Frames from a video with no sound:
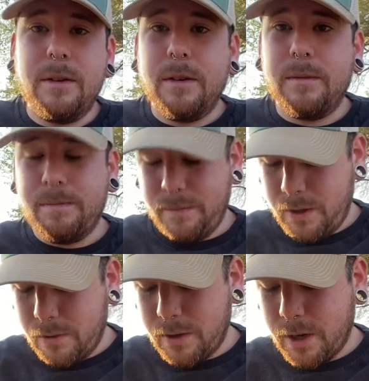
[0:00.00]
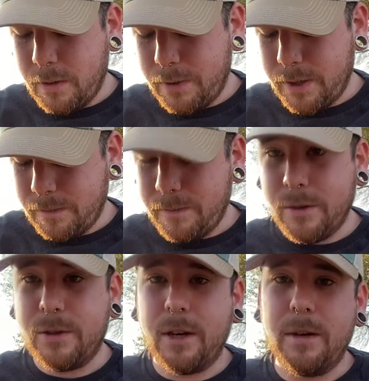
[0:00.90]
They're a newer company.
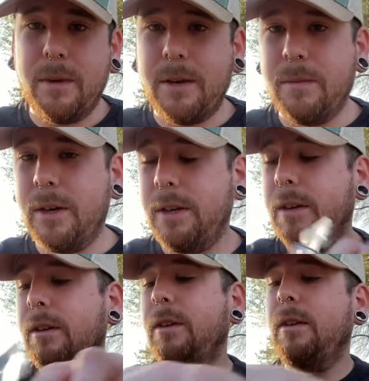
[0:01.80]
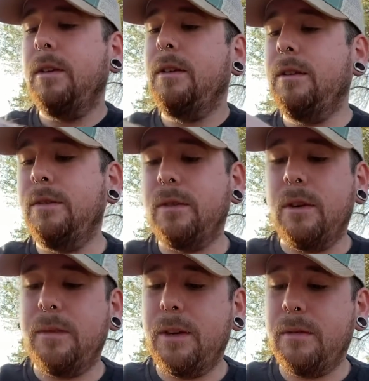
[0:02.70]
They're trying to make money. So
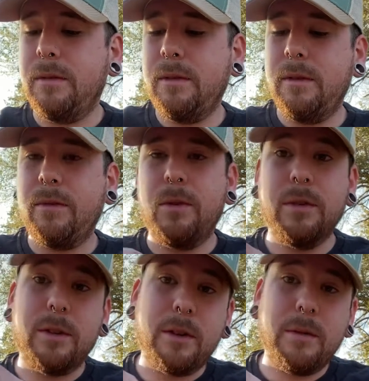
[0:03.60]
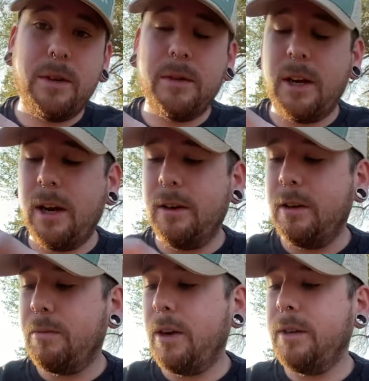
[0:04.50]
I mean, of course they're gonna be on the higher end
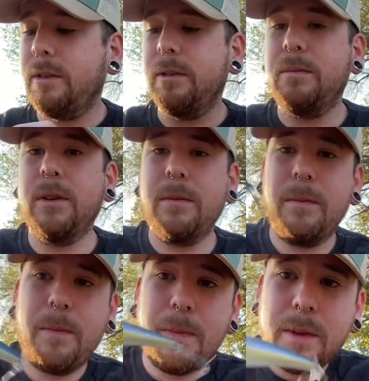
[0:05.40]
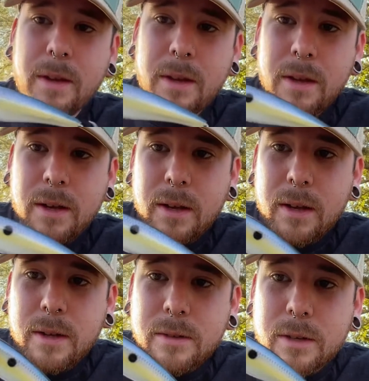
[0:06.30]
of prices, but
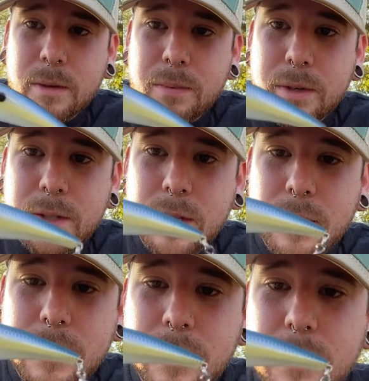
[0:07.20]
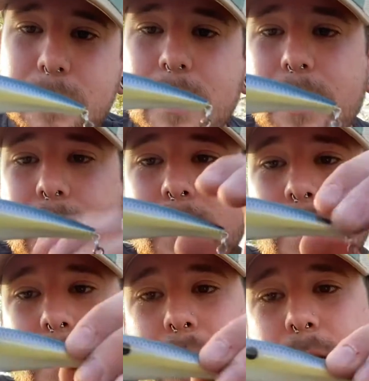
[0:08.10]
looks like a pretty solid jerk bait.
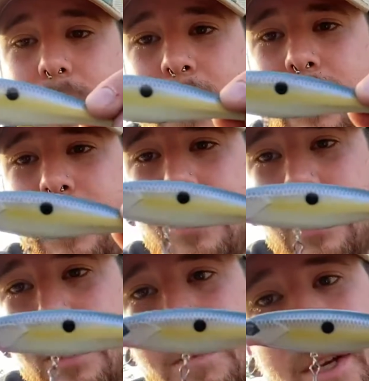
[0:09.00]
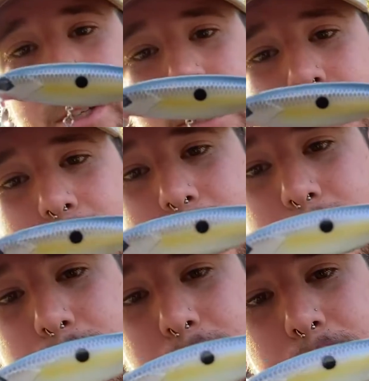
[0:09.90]
I don't use jerk baits too
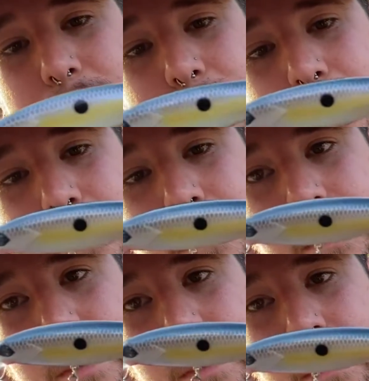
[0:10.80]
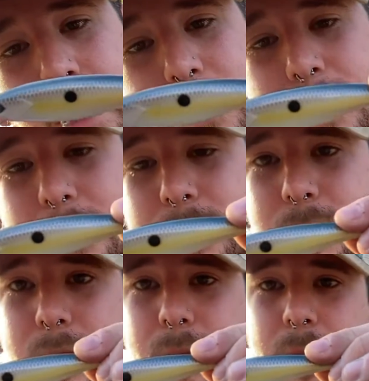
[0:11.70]
much, but I'll give this
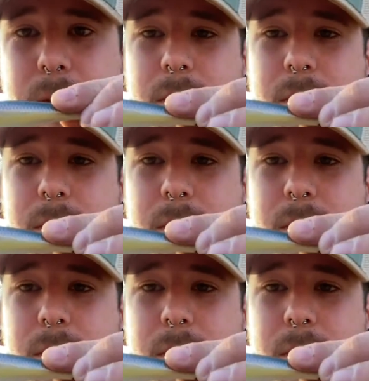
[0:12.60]
one a throw.